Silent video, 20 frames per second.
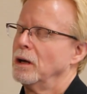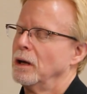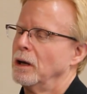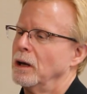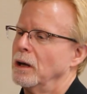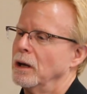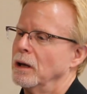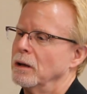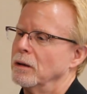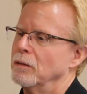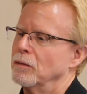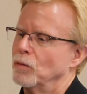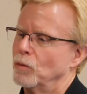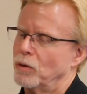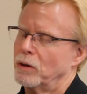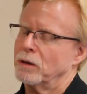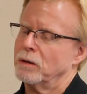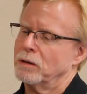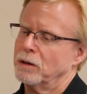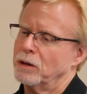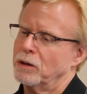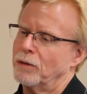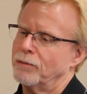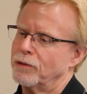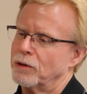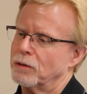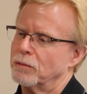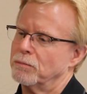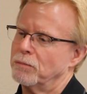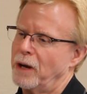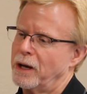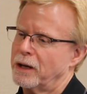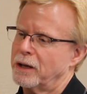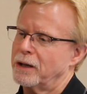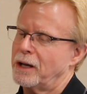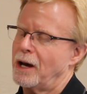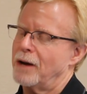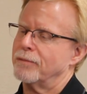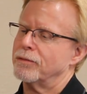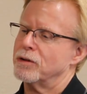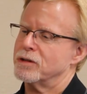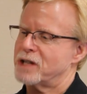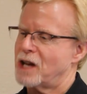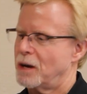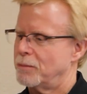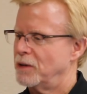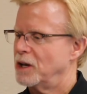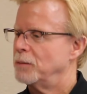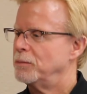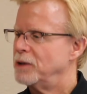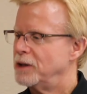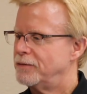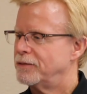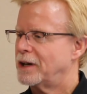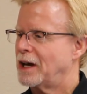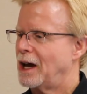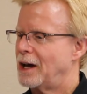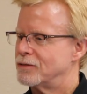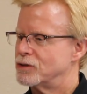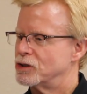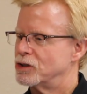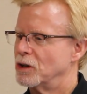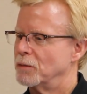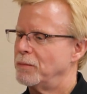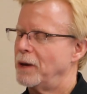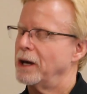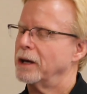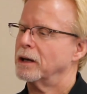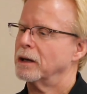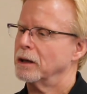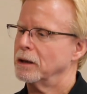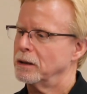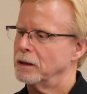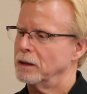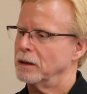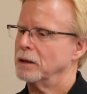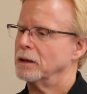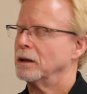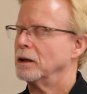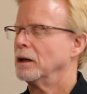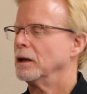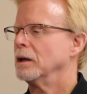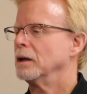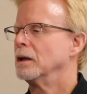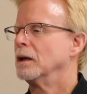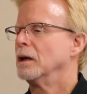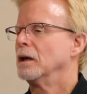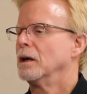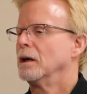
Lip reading: and what, if you're making heifers, how many beef calves are you making, and